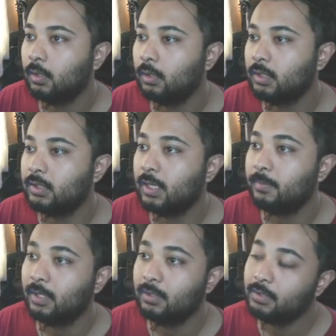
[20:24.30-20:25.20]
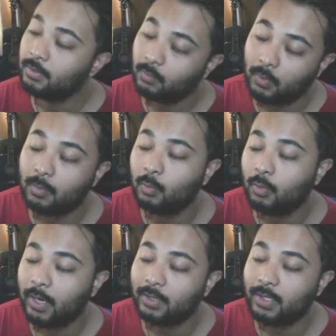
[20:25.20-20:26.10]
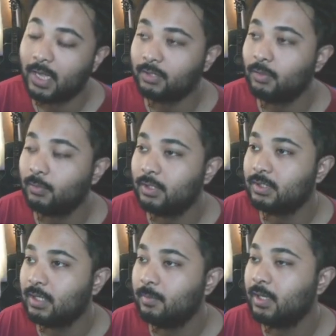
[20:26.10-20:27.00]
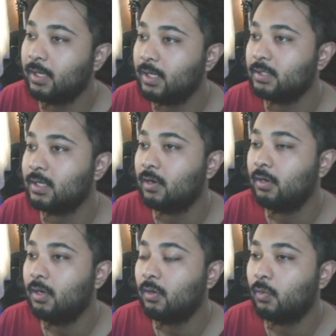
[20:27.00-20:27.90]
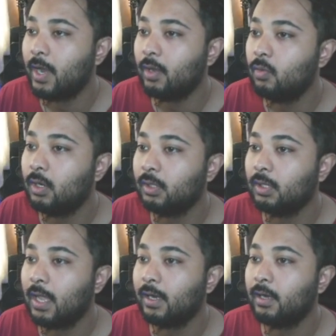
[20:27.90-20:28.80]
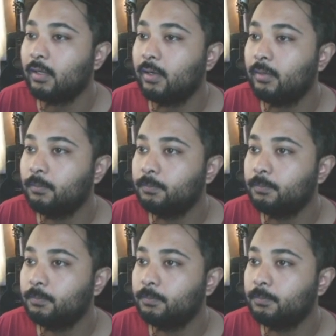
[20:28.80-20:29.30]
let them hit one more and they actually win the CMP against our rank 1 Gligar there.